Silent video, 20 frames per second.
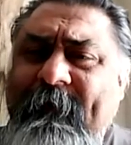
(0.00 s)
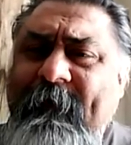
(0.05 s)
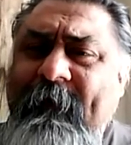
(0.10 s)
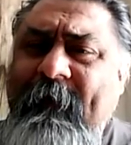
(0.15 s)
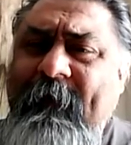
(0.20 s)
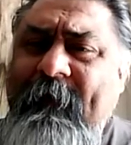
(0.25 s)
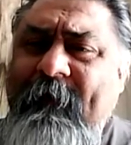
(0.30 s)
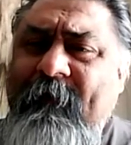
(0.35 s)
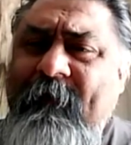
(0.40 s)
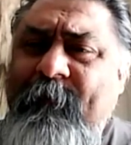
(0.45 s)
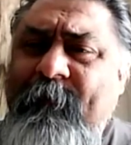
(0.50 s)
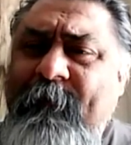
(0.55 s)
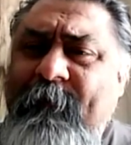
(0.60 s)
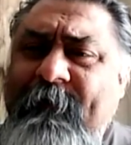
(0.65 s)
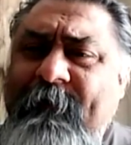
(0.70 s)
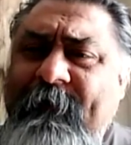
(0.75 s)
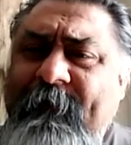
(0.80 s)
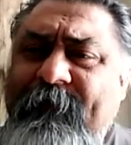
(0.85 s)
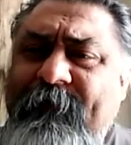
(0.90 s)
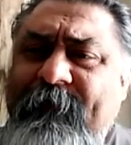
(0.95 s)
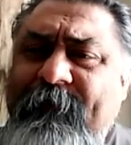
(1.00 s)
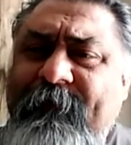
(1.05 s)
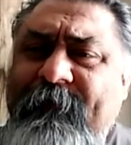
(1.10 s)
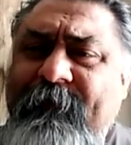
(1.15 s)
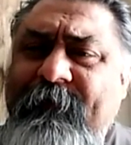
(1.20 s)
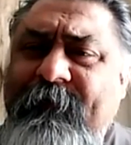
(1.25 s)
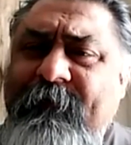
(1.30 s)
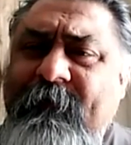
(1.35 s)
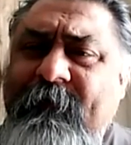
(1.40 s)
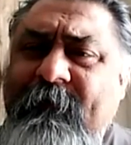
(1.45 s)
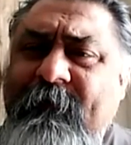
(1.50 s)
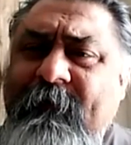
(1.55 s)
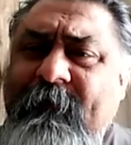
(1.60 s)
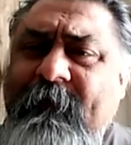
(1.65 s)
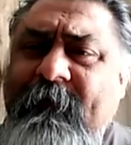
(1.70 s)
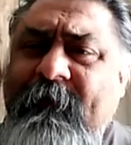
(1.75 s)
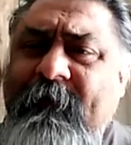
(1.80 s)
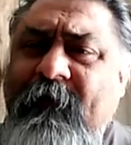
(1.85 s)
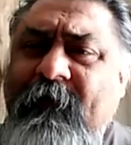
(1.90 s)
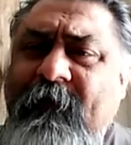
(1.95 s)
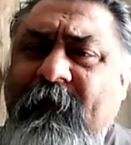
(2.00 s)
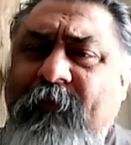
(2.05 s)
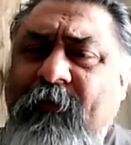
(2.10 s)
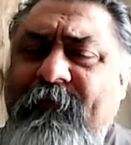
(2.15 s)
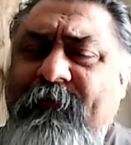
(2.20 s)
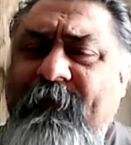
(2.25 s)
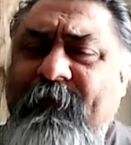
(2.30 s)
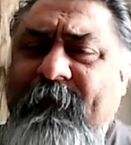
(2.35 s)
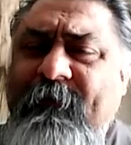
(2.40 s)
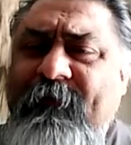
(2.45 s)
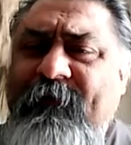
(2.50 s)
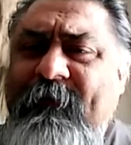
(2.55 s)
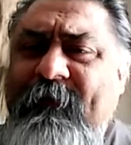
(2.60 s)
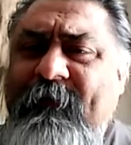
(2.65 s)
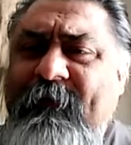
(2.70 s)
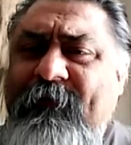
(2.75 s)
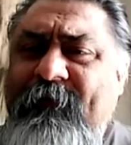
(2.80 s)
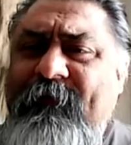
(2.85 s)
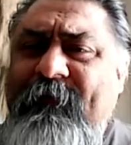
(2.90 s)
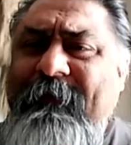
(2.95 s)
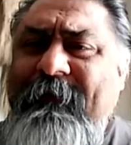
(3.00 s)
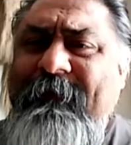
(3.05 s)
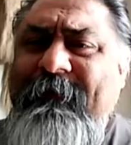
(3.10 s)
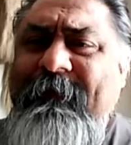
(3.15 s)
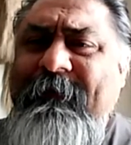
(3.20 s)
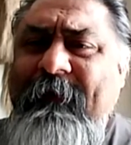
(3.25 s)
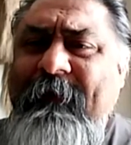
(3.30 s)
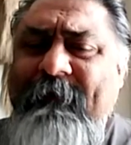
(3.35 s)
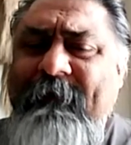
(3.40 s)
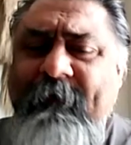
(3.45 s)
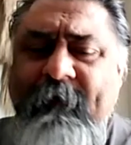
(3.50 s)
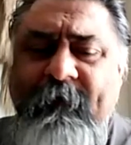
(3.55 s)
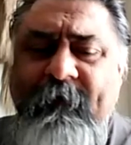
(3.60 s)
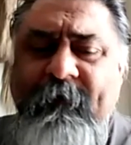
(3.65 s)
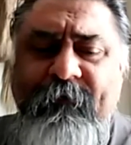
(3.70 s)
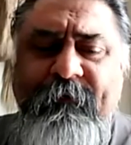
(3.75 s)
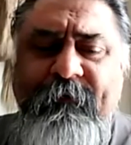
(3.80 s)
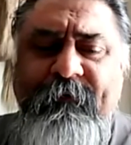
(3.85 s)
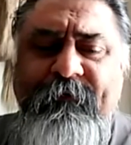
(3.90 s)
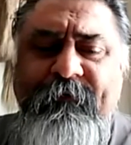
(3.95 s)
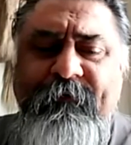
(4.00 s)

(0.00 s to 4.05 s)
lot of the professors of Buitrón says in the 1800s